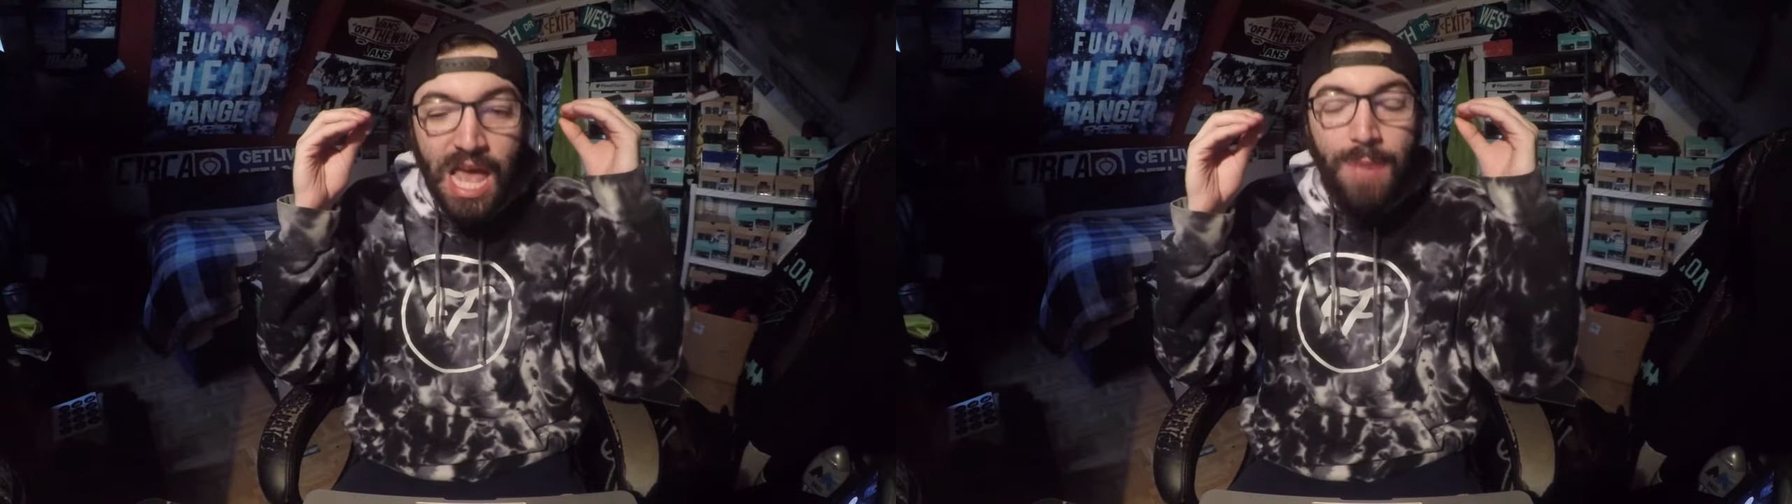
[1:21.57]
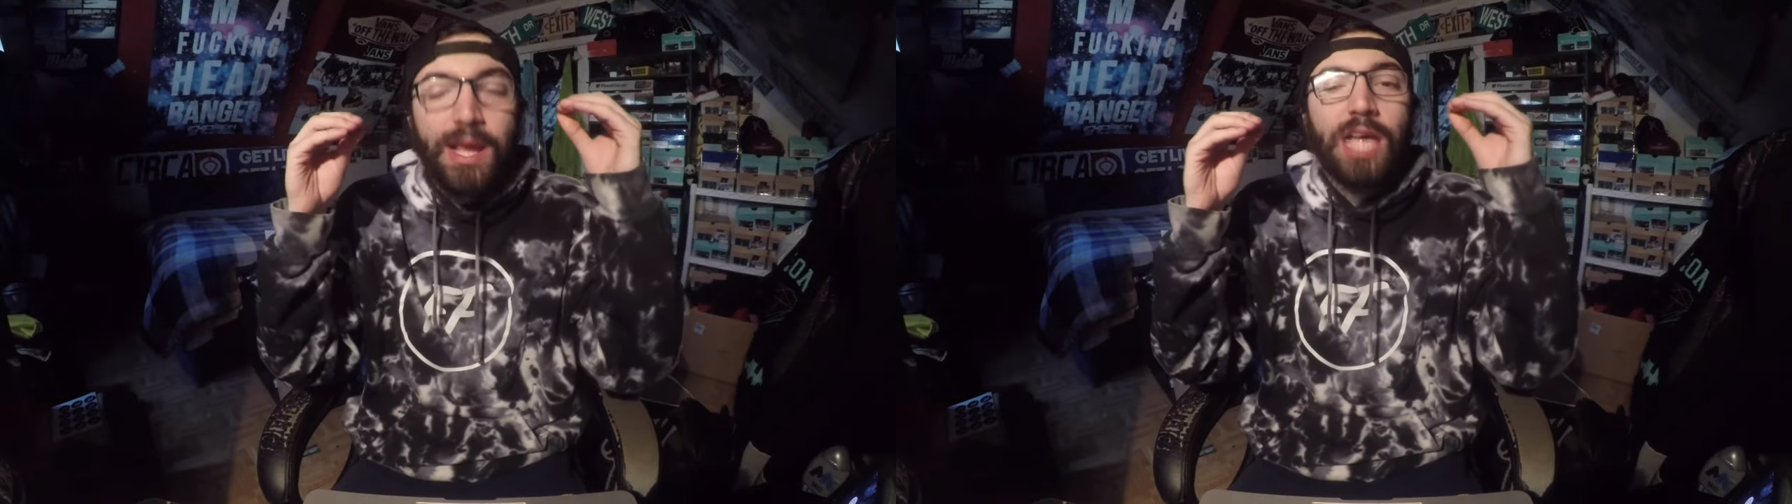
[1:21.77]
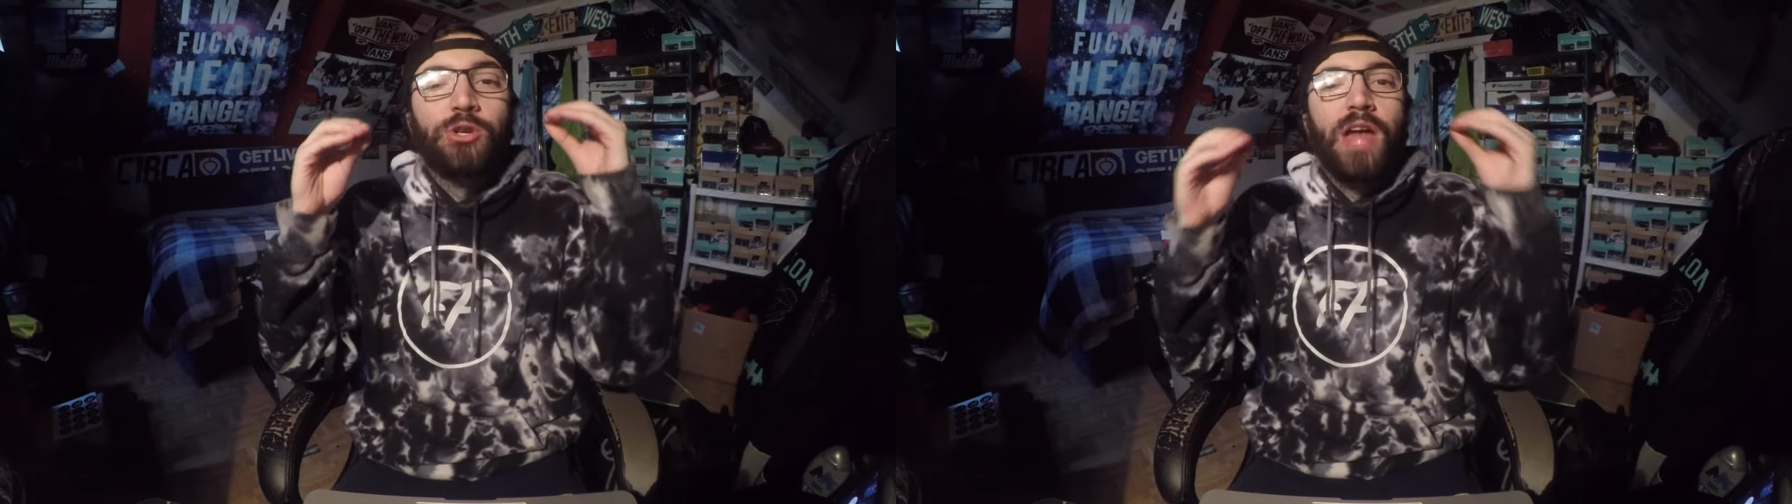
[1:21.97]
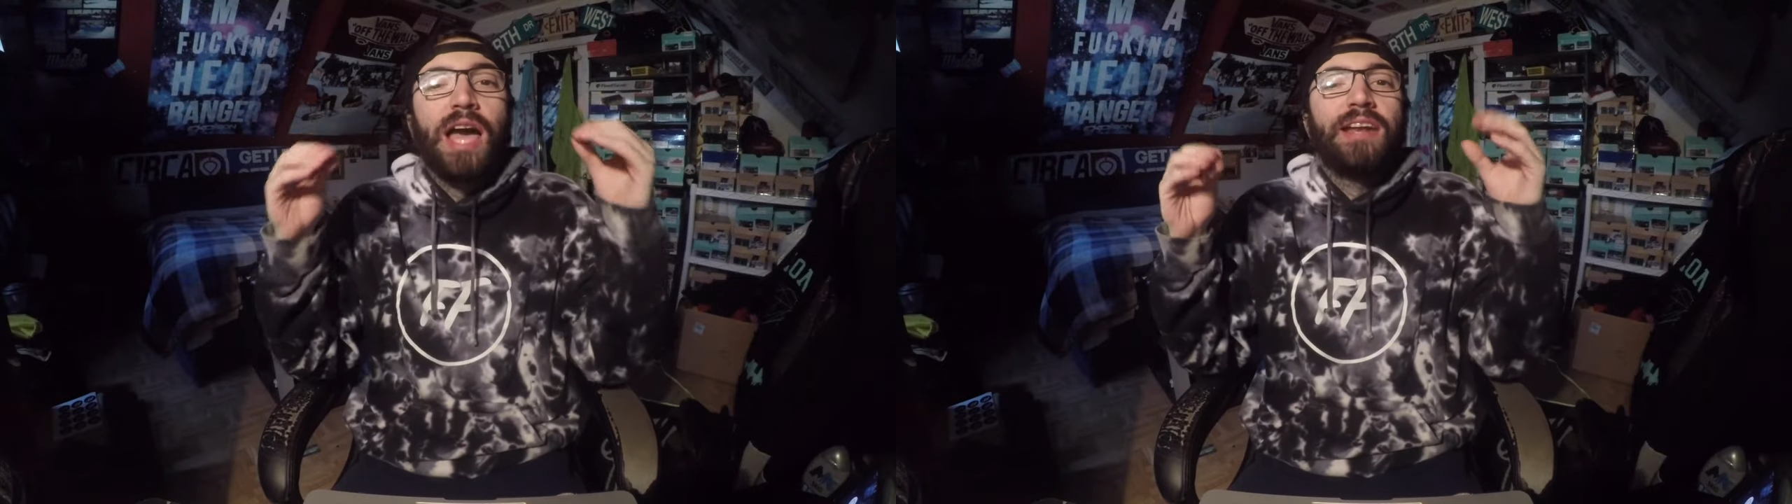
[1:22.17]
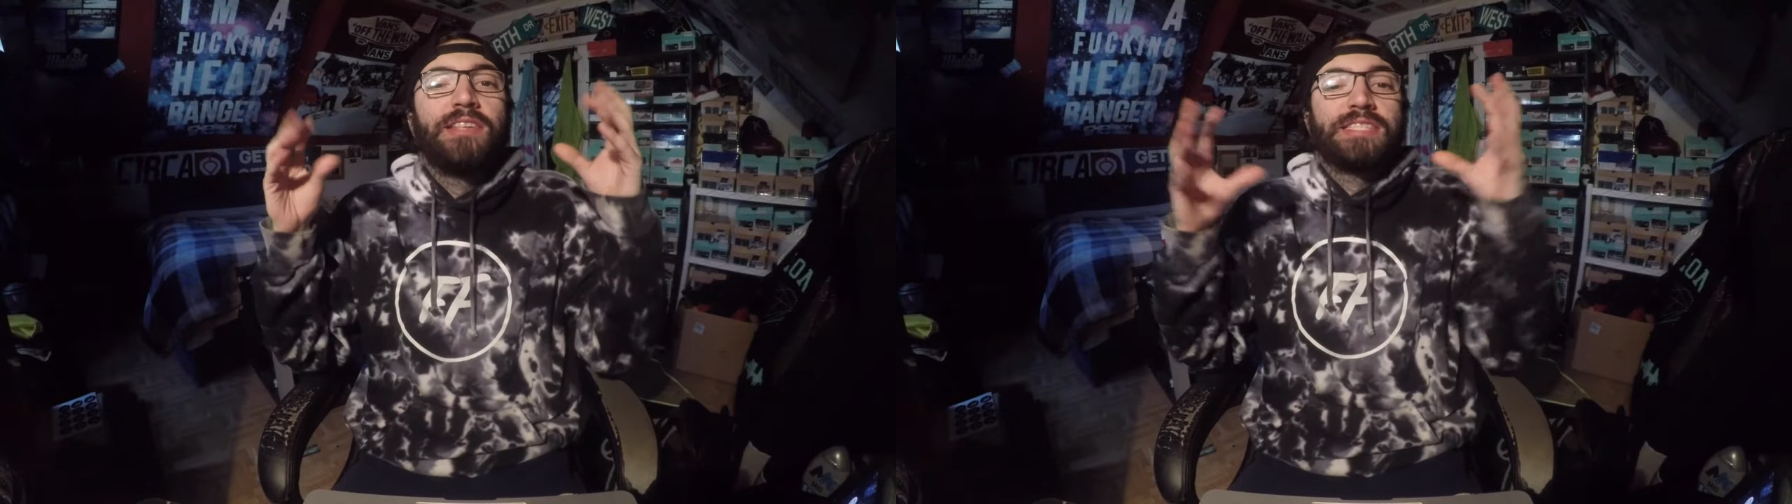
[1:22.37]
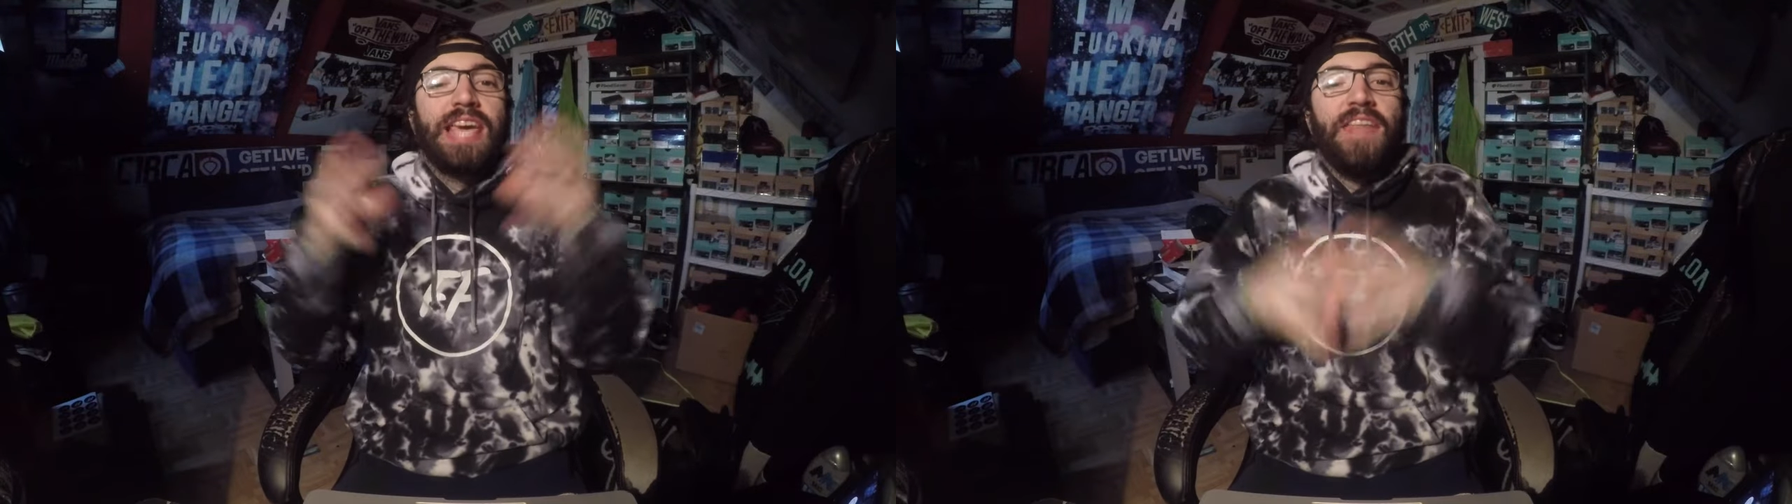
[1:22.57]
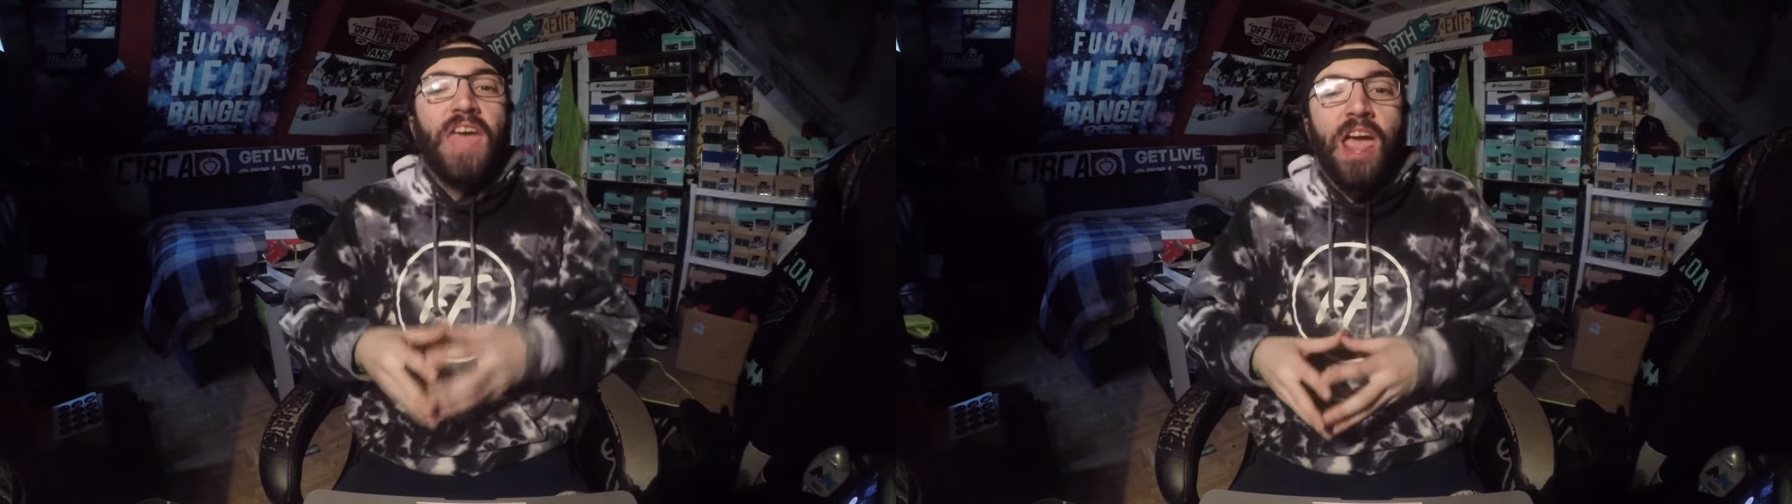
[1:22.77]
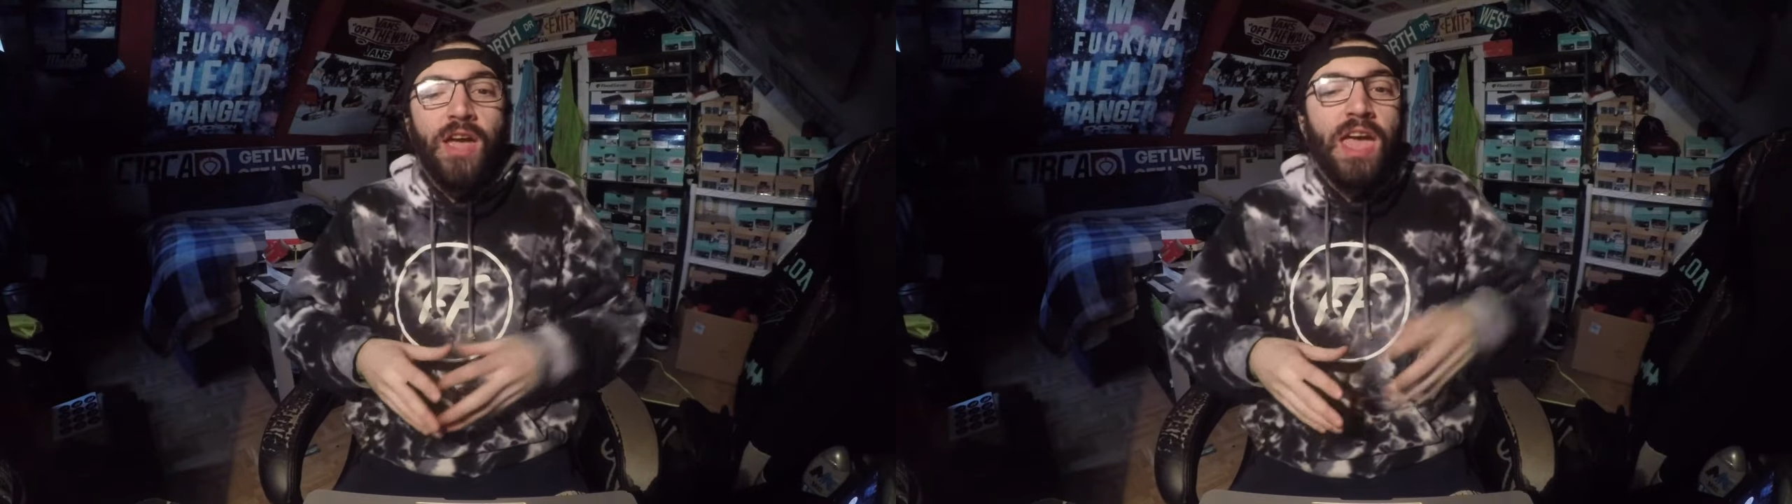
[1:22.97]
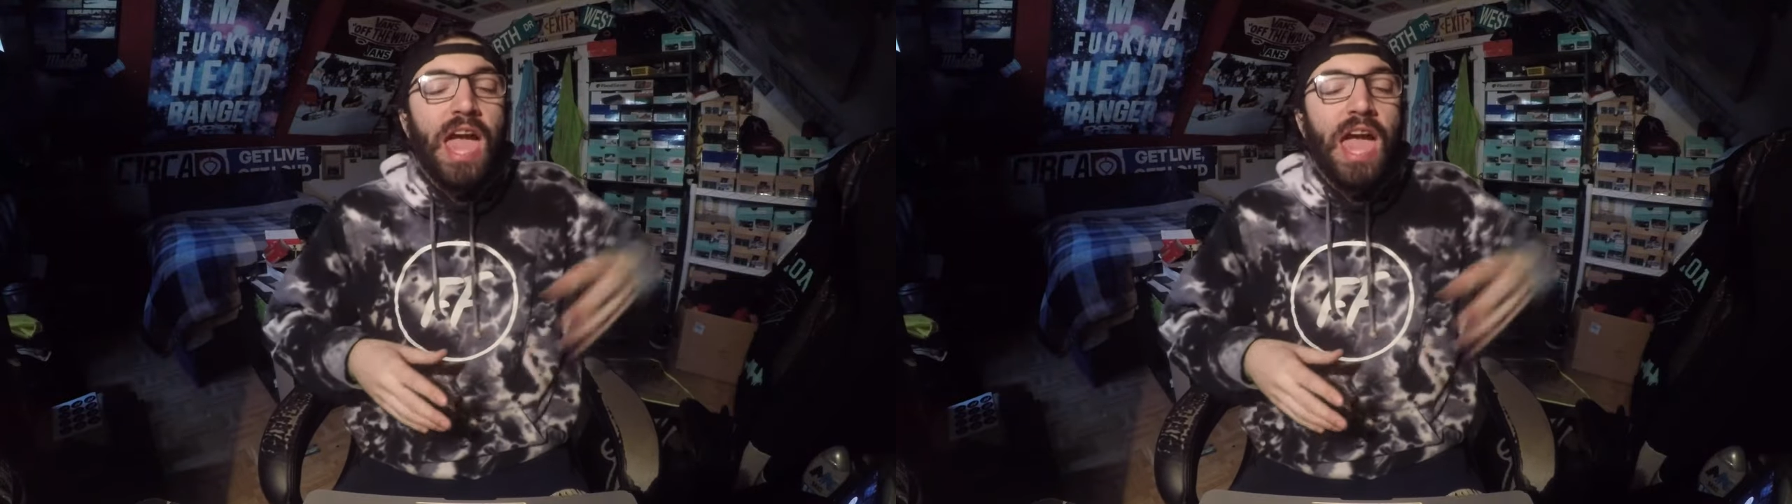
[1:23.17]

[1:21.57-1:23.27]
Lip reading: because you're not going to just get there